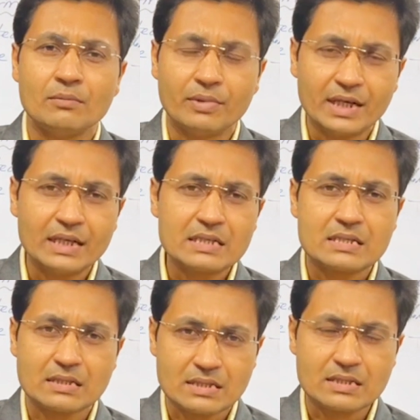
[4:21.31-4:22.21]

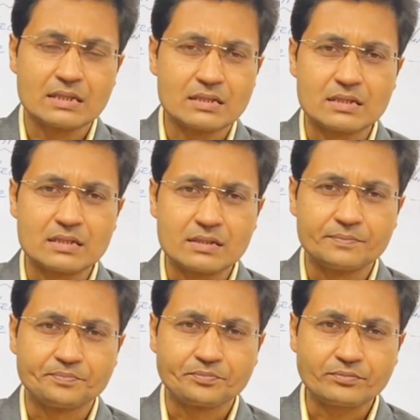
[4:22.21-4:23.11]
various reasons
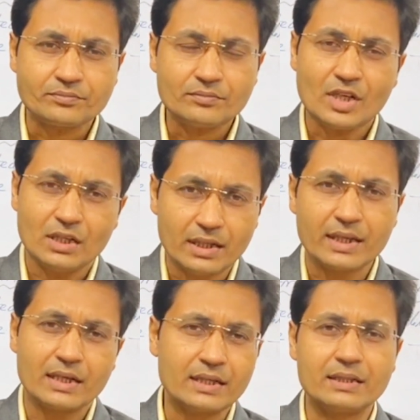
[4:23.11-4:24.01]

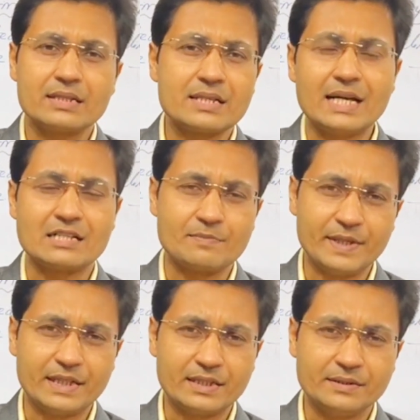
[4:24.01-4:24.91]
regarding this
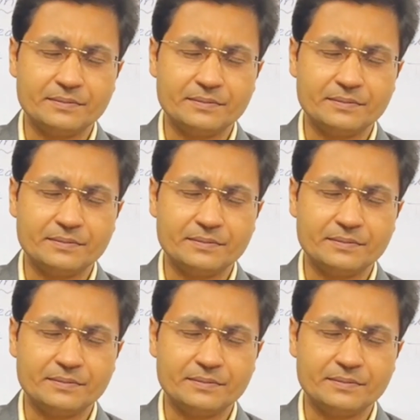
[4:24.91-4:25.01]
aspect.